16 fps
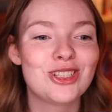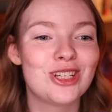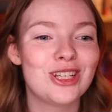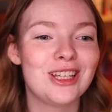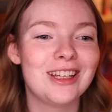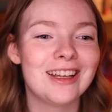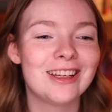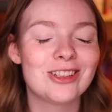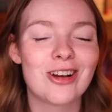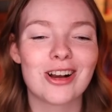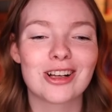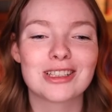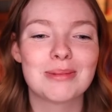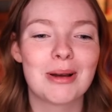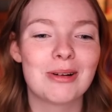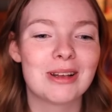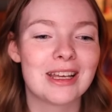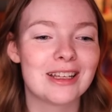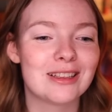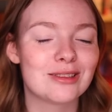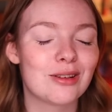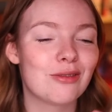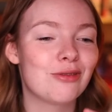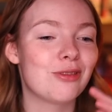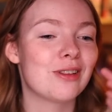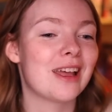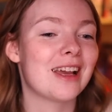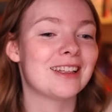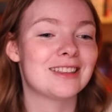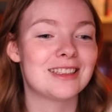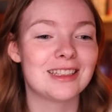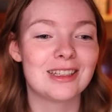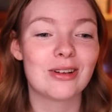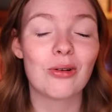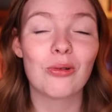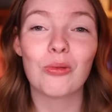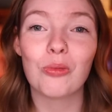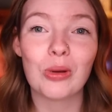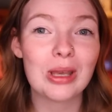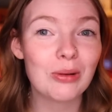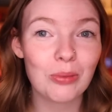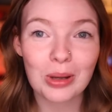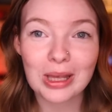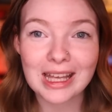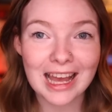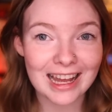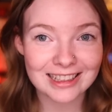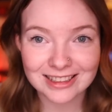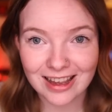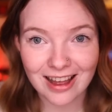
She talks about his lancid wee-wee at